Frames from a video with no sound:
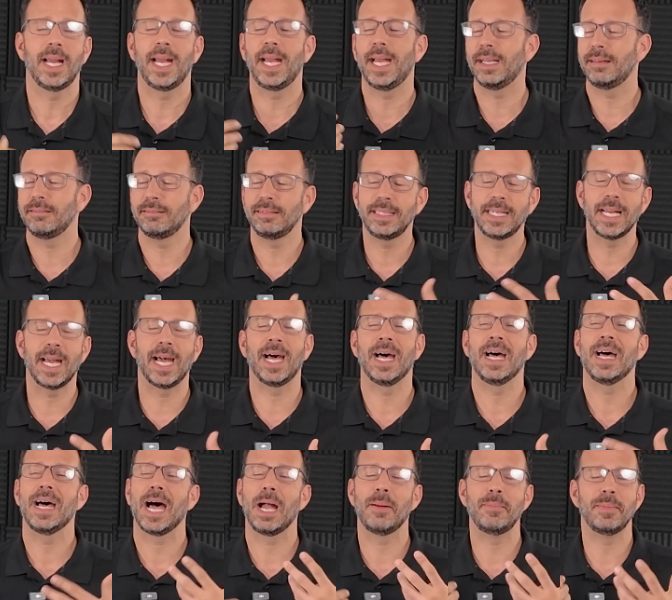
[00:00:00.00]
And
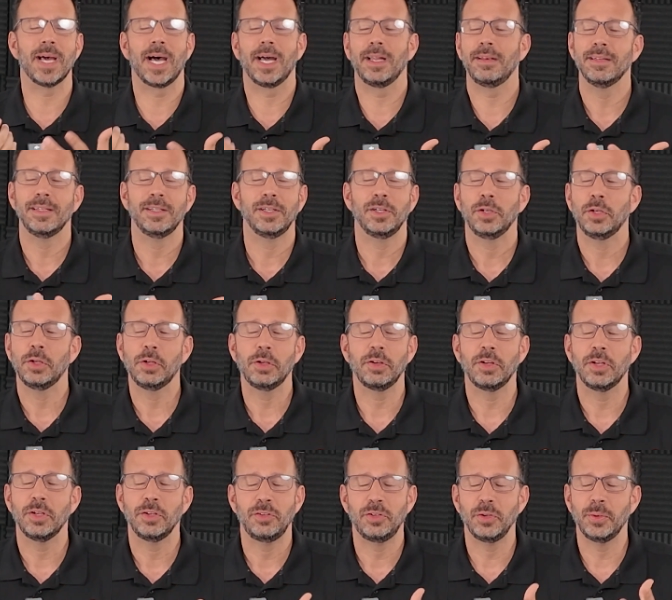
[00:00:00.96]
yeah, I'm not
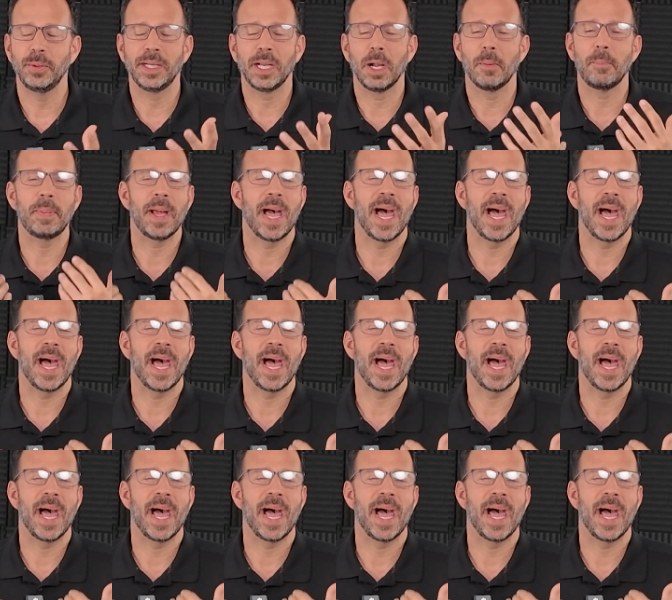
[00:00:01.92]
doing a